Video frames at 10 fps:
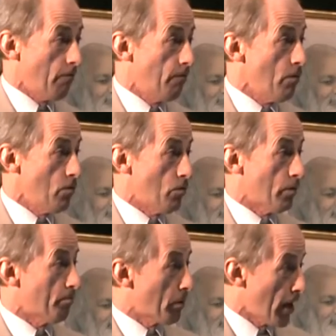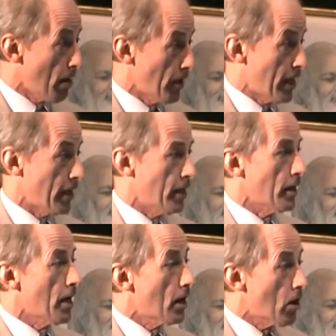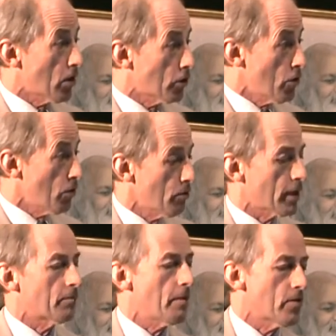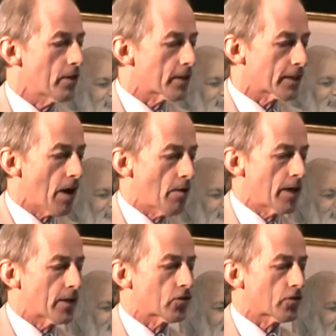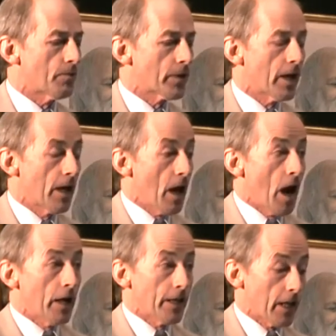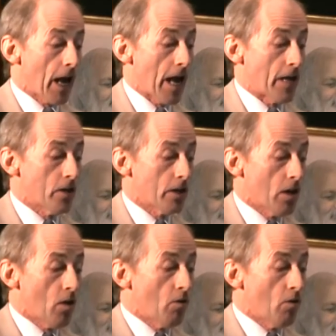that food predominating cause you to experience sourness. On the other hand,